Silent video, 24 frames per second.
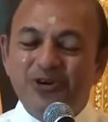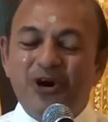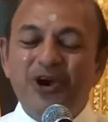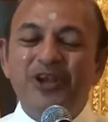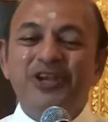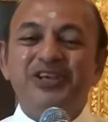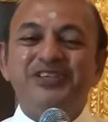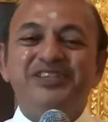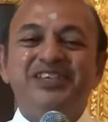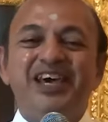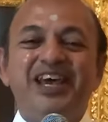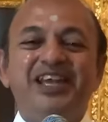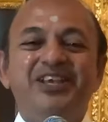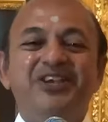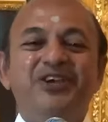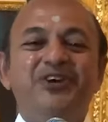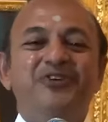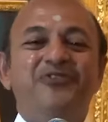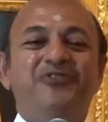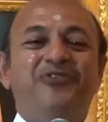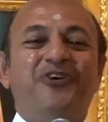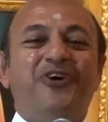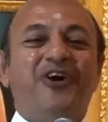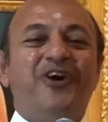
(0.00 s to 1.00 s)
going to send
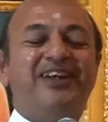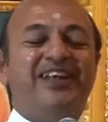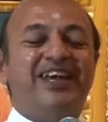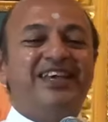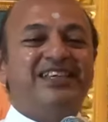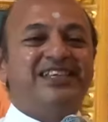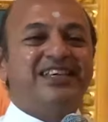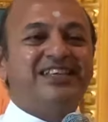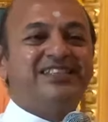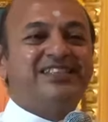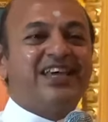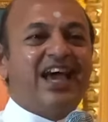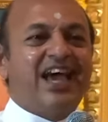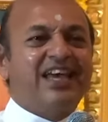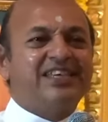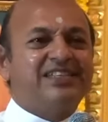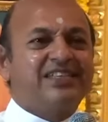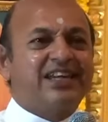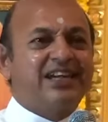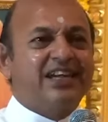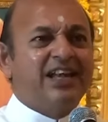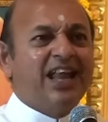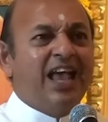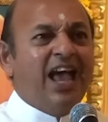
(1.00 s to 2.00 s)
you for teaching
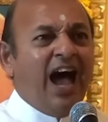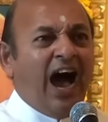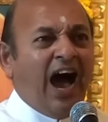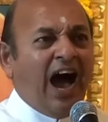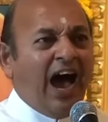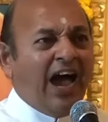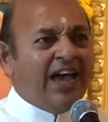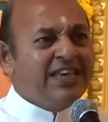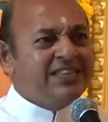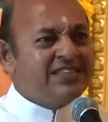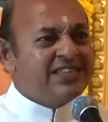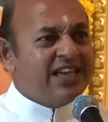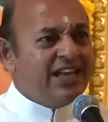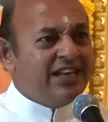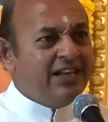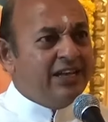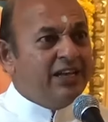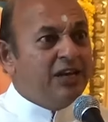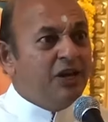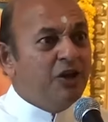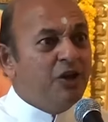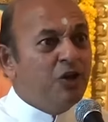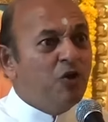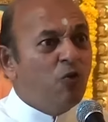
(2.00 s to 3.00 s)
Sanskrit. I
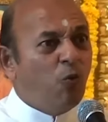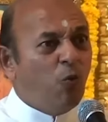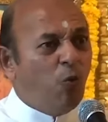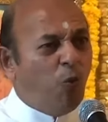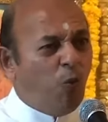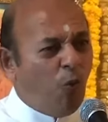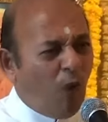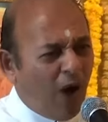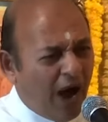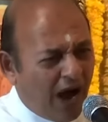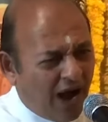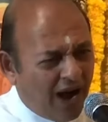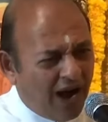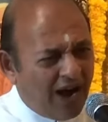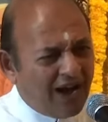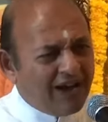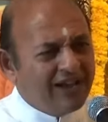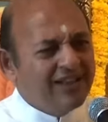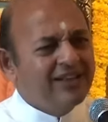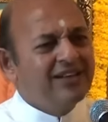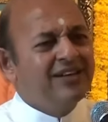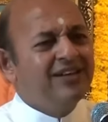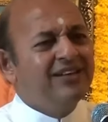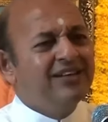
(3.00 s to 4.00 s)
said,
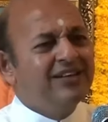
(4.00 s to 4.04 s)
what?